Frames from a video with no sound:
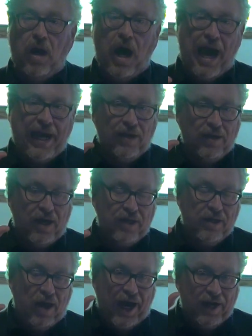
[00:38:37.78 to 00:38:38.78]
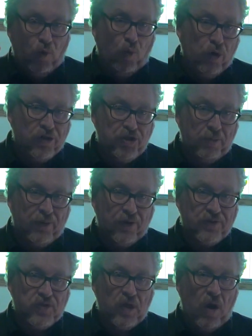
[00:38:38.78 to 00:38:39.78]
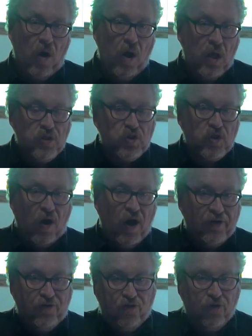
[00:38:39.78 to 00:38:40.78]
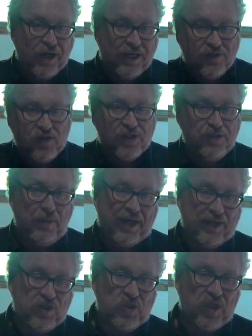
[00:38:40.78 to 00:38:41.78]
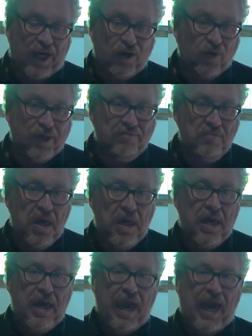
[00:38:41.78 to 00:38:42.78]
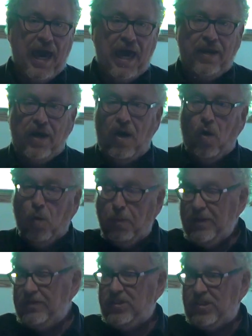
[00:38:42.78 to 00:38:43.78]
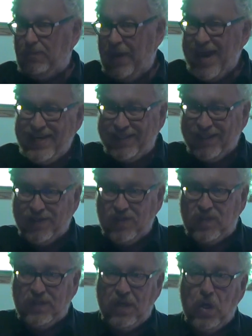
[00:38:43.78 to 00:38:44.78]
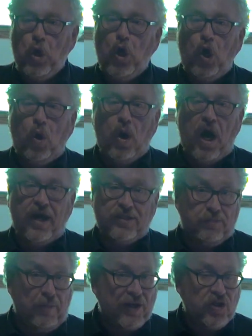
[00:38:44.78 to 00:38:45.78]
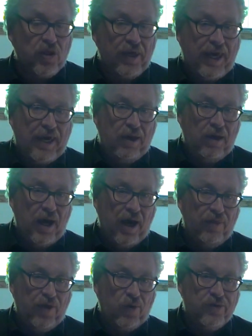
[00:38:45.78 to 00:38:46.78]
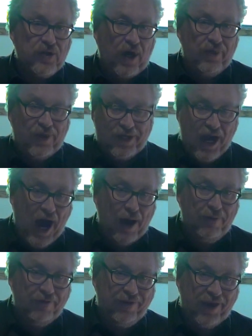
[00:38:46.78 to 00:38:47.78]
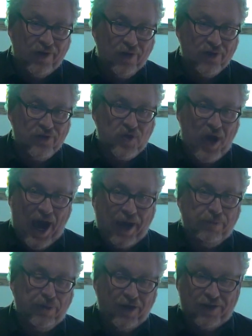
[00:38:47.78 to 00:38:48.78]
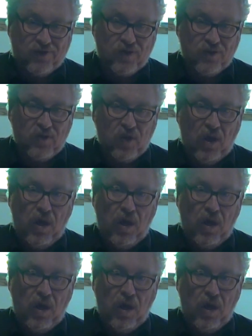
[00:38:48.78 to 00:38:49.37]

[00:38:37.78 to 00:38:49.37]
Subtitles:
idol worshippers saw trees as being sacred, and open spaces, especially those on the top of hills, high places,